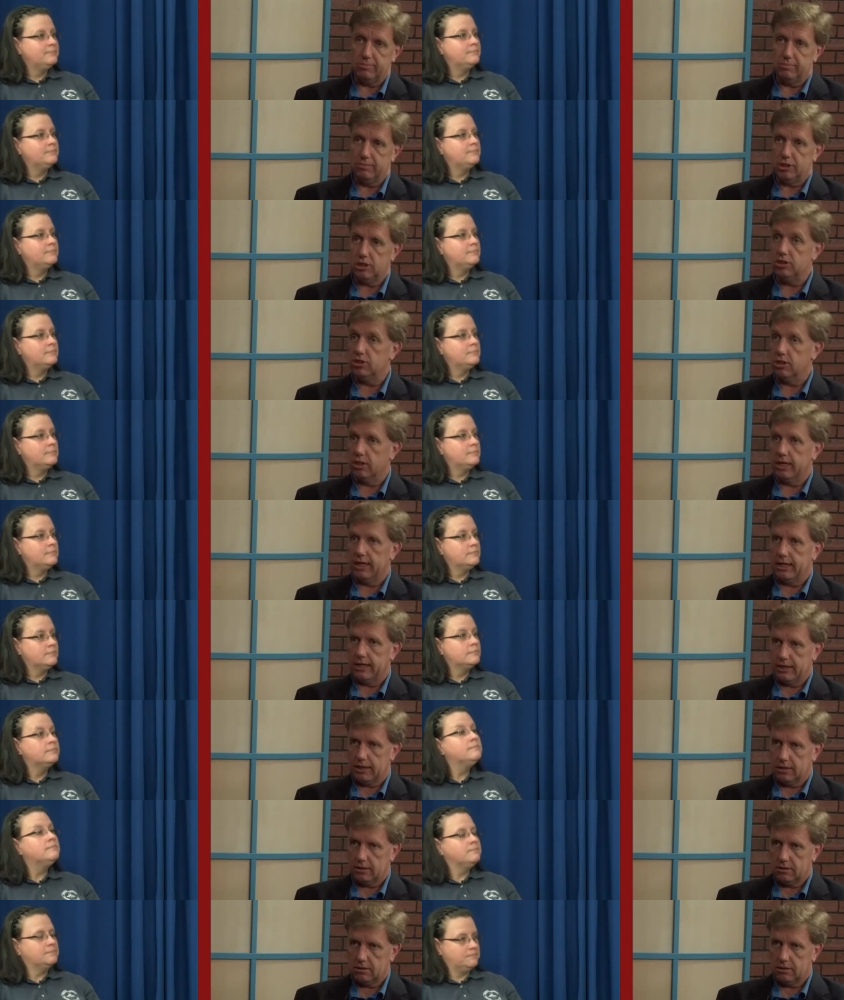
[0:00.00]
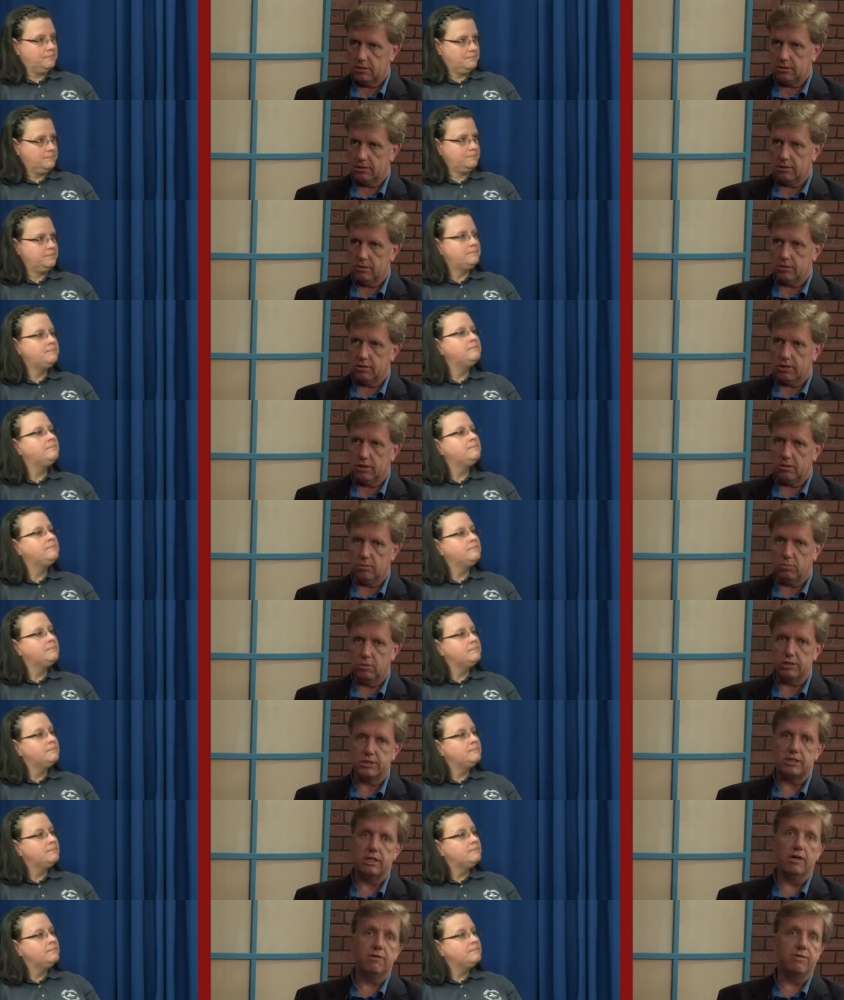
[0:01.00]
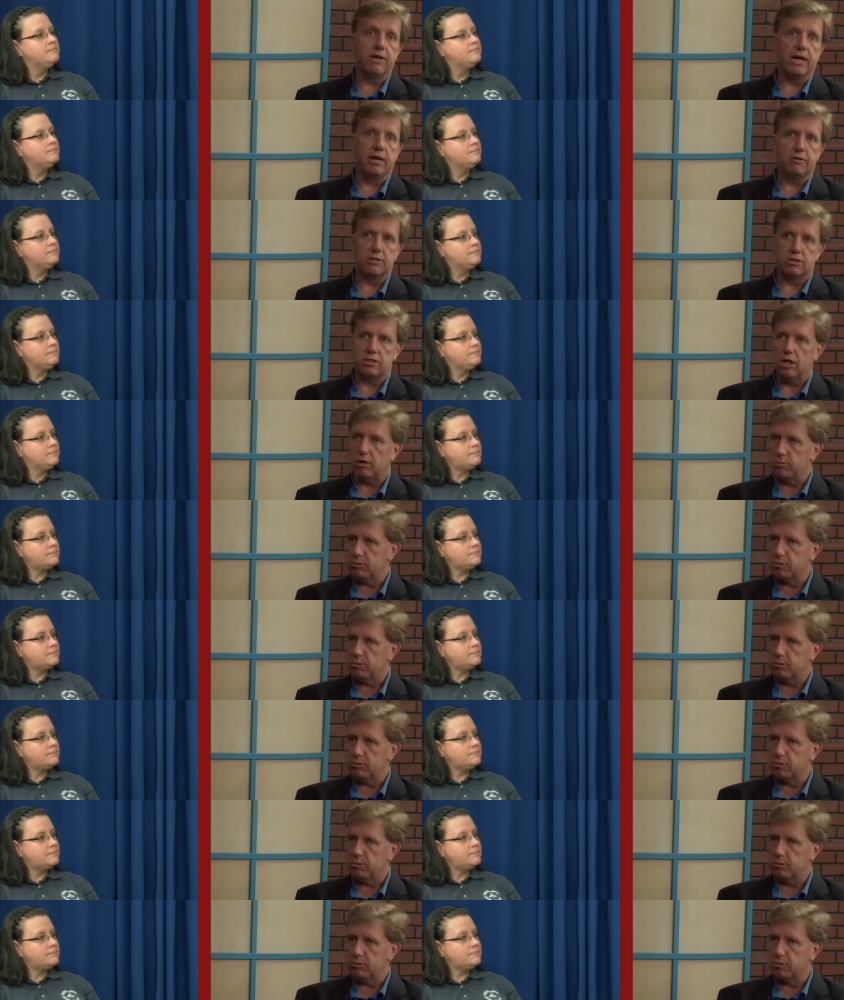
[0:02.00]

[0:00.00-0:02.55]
Speaker 1: mid-July. Uh, West Nile virus not